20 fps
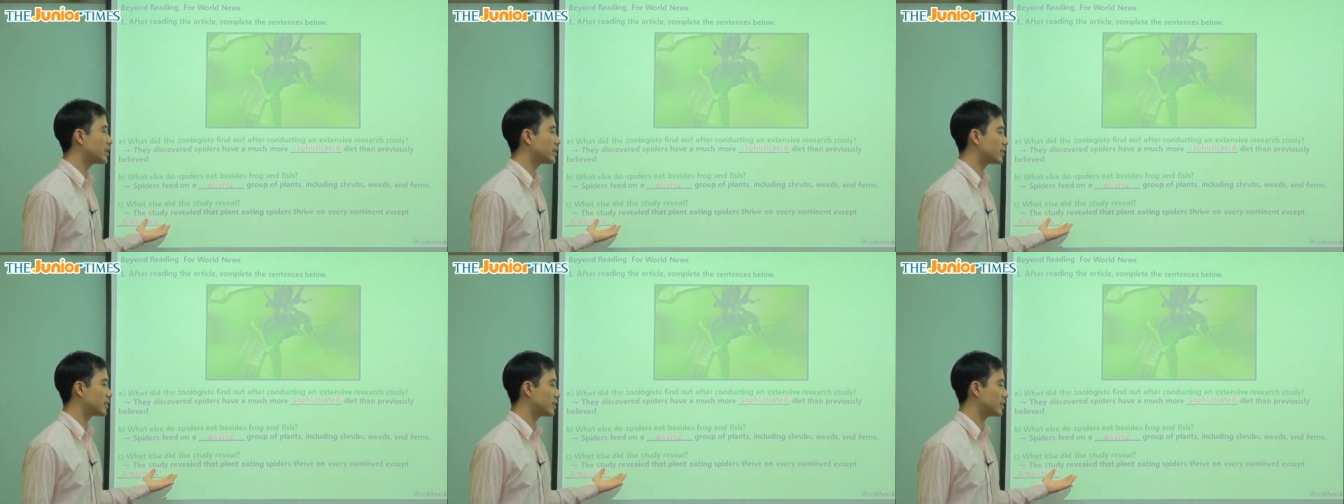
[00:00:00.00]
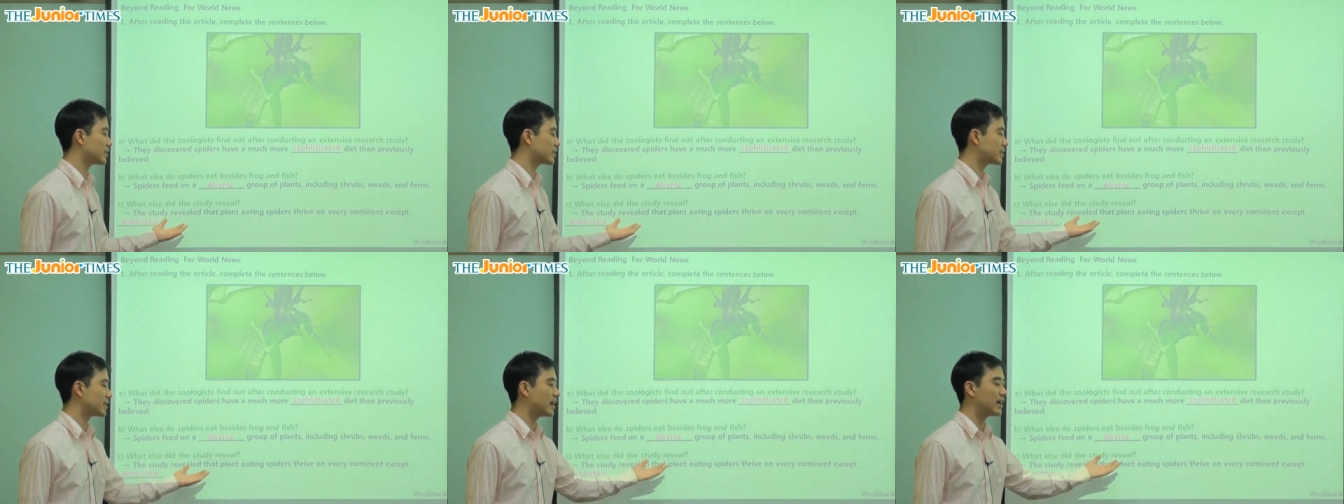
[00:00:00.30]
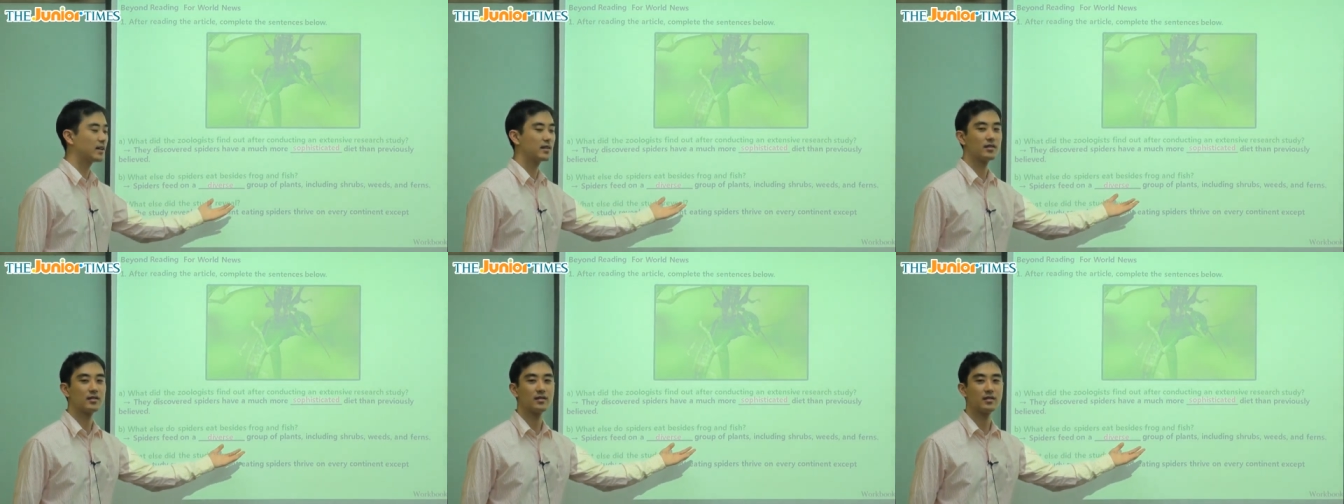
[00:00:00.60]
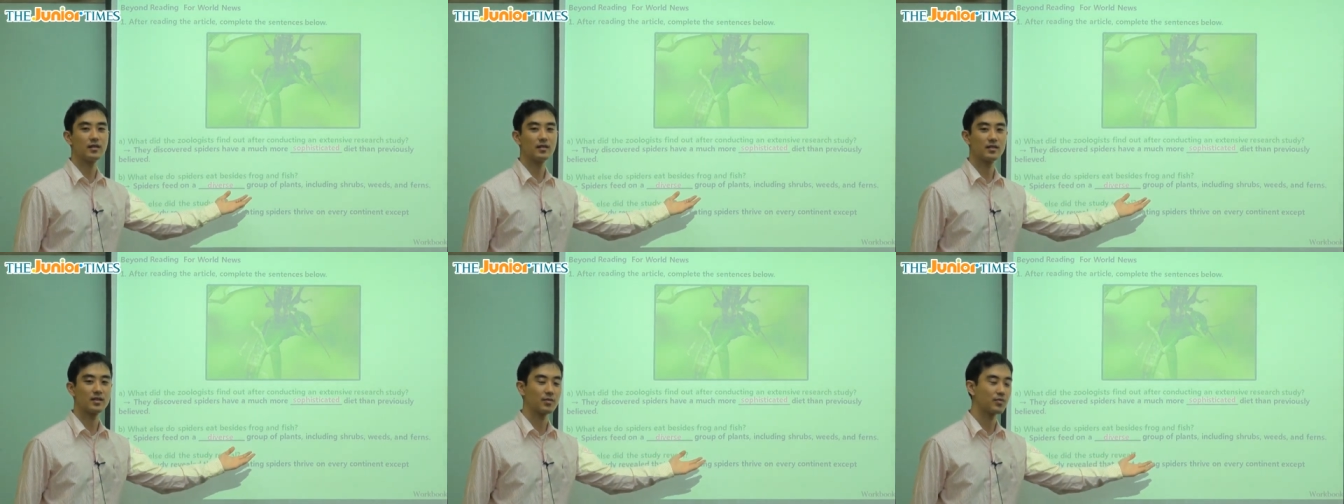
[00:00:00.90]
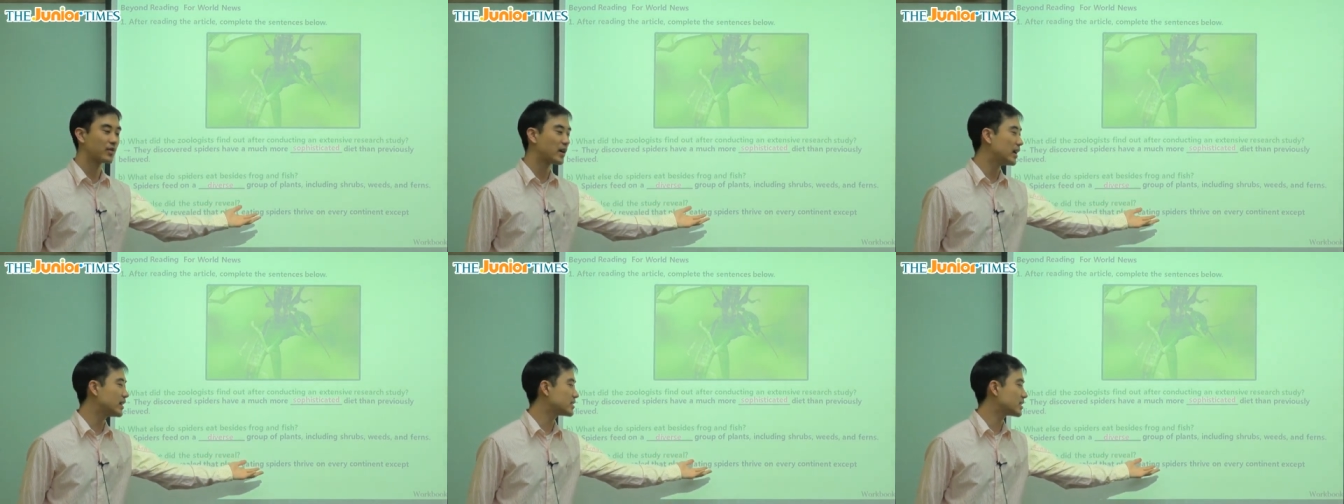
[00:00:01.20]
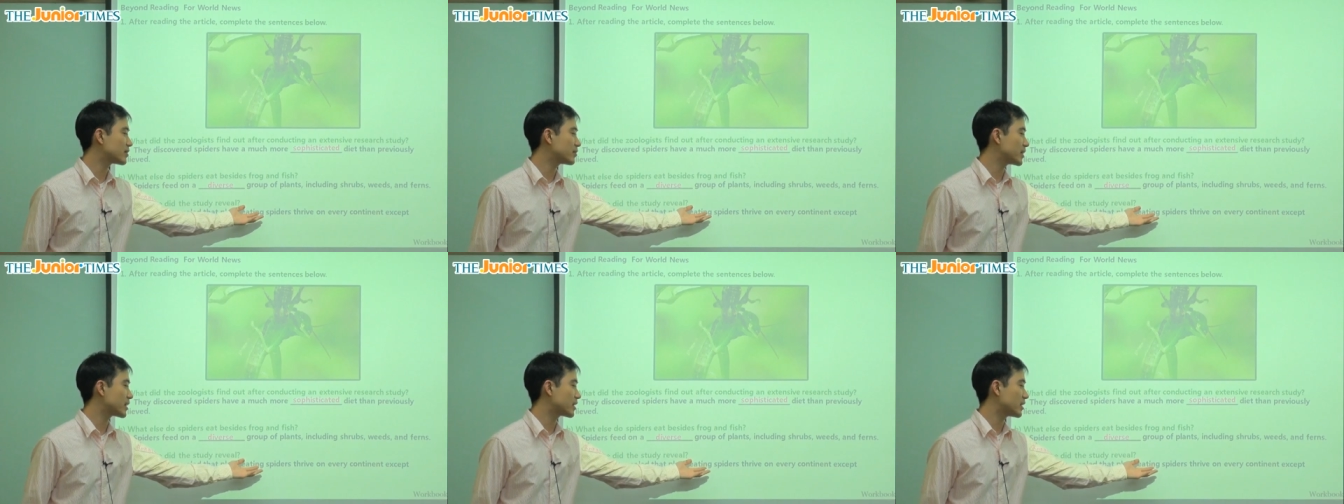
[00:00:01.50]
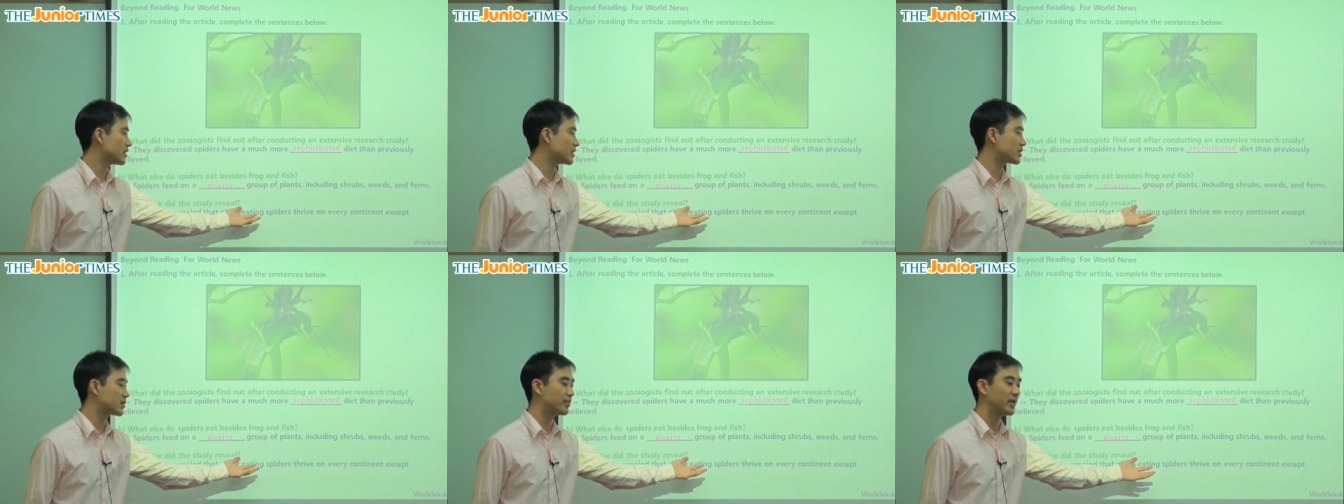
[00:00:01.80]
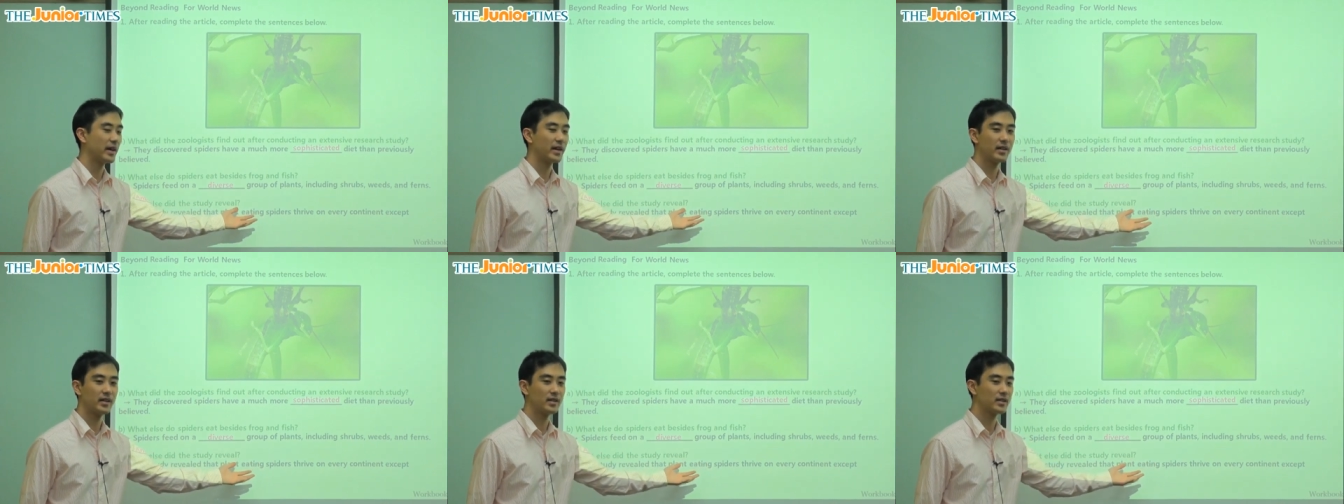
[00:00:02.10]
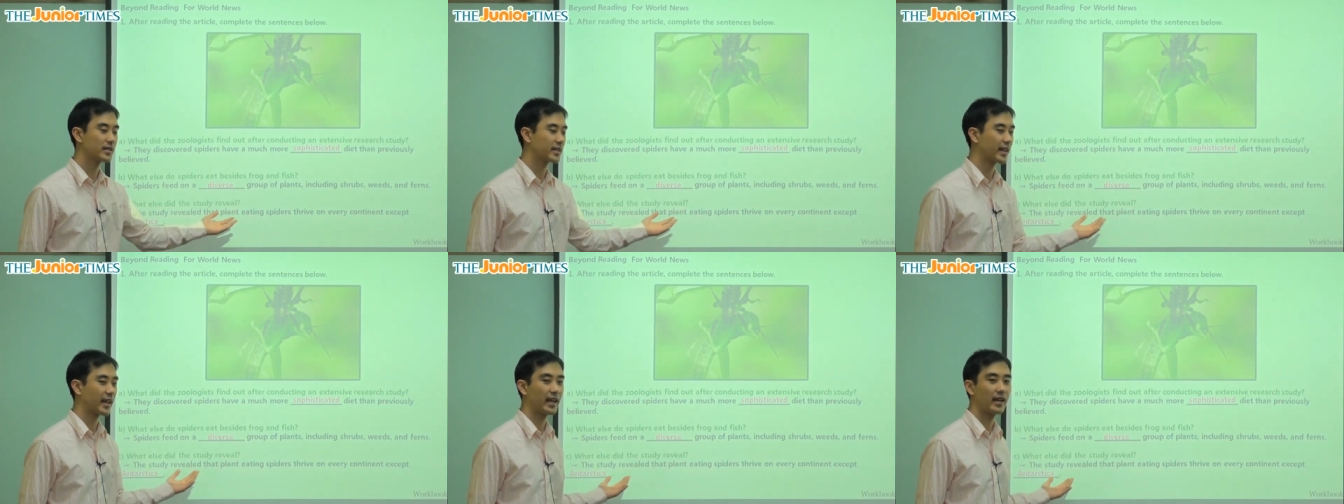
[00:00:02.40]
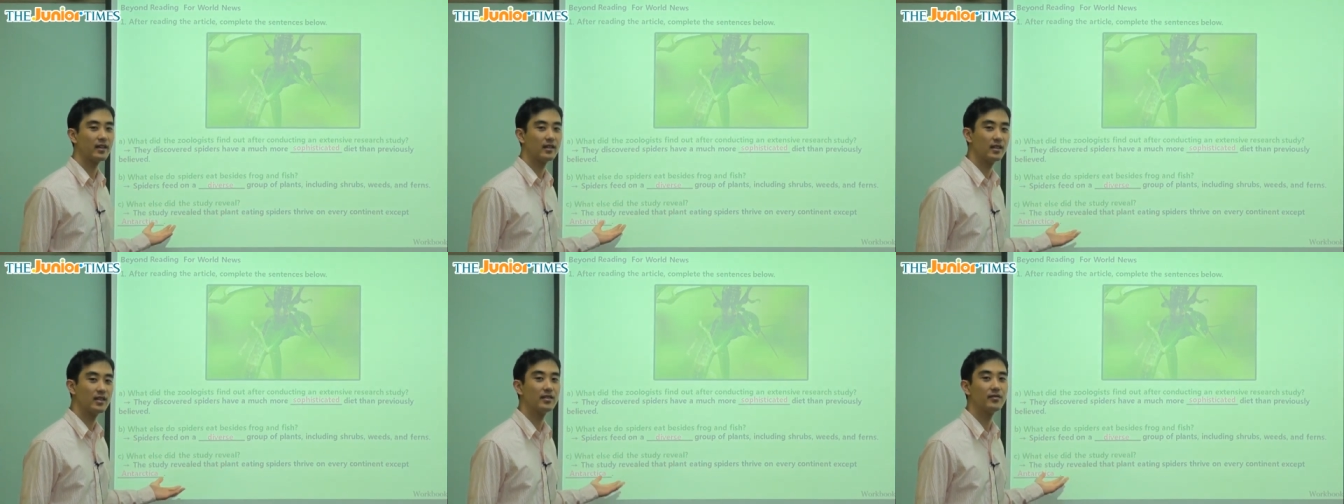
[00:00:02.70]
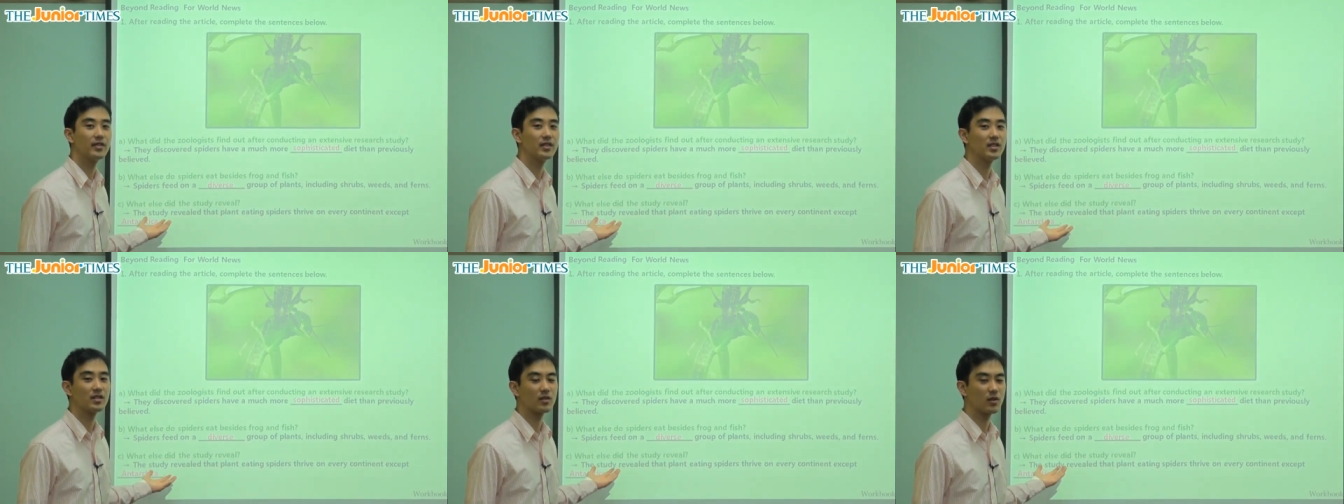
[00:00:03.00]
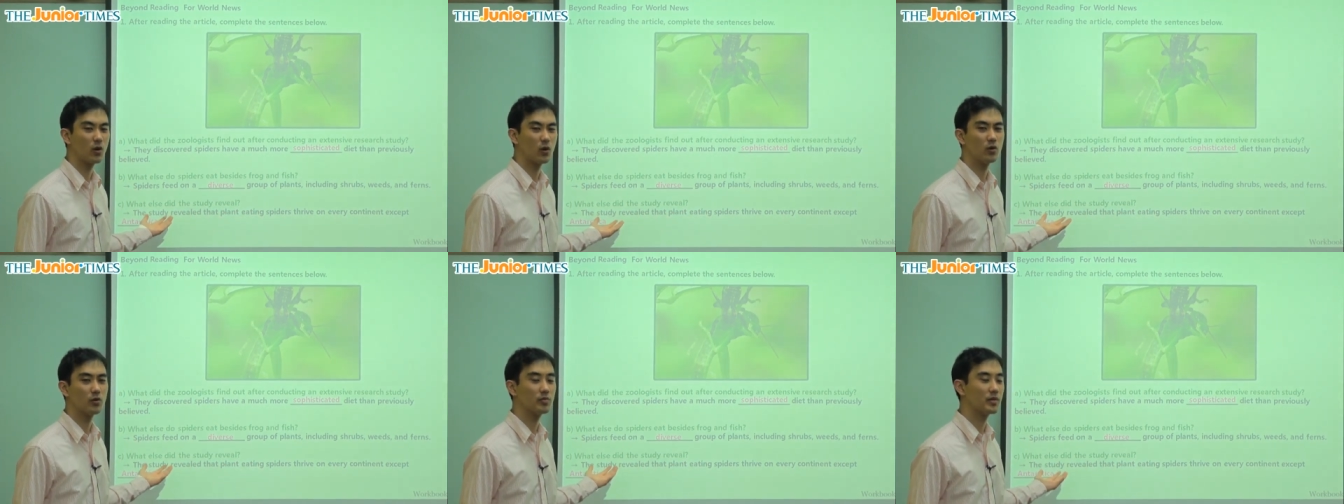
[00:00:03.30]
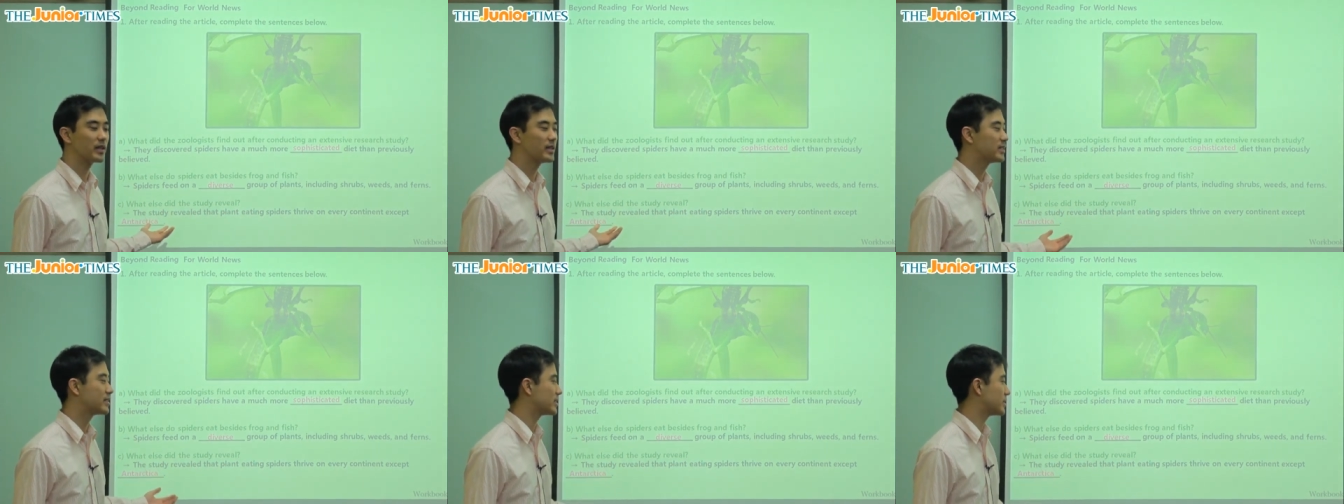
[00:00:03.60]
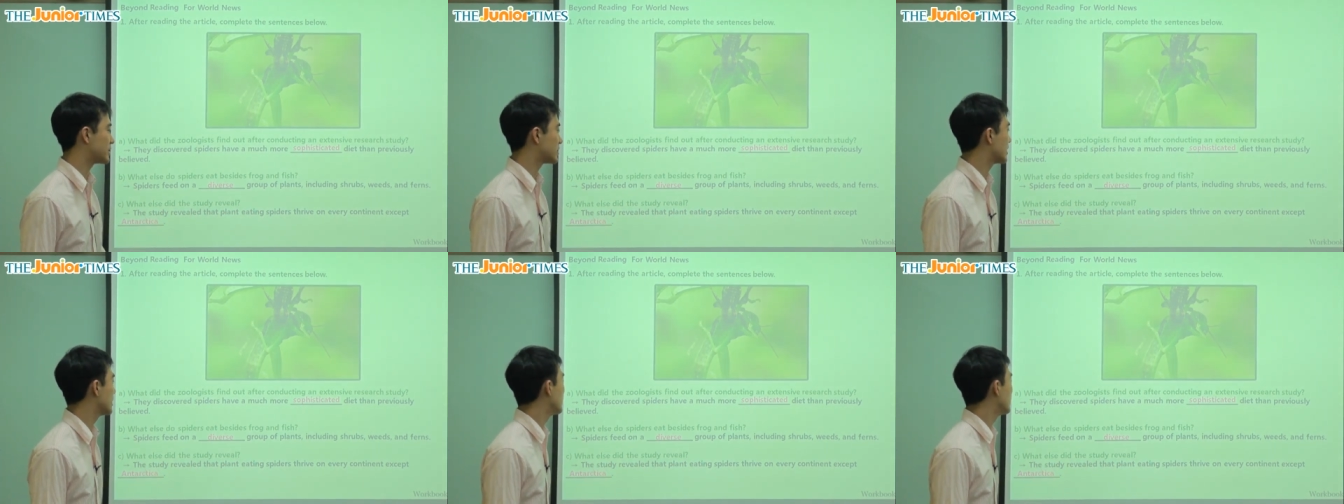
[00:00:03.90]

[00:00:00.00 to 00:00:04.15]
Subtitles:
it's not surprising because spiders can't live in cold places.